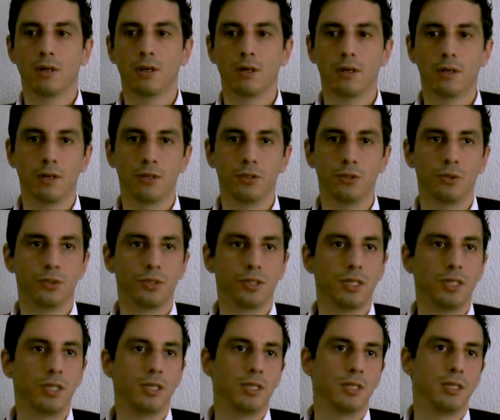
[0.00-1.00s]
Uh, you
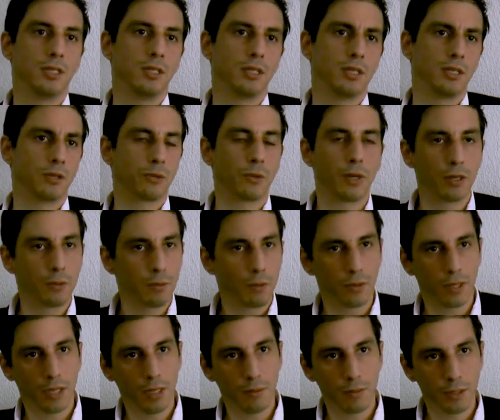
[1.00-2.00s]
see
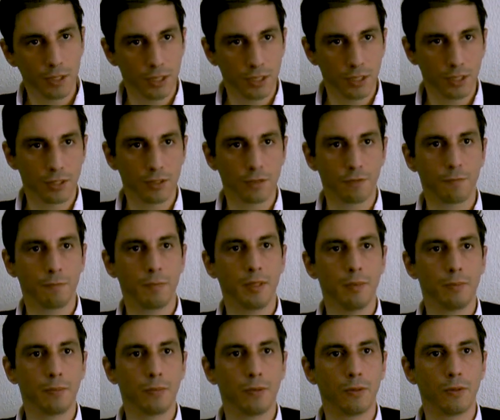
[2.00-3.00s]
incredible images of
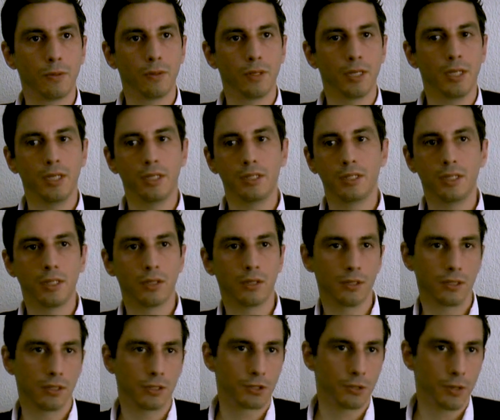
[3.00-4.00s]
people eating
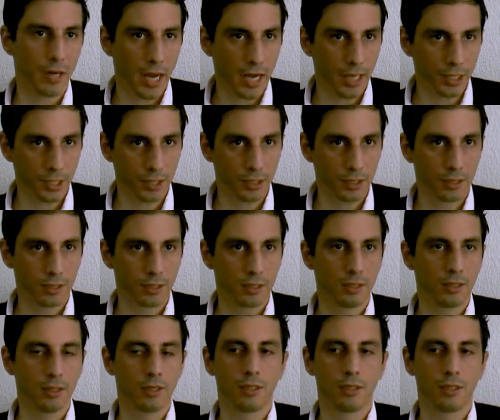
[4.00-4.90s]
on the trash.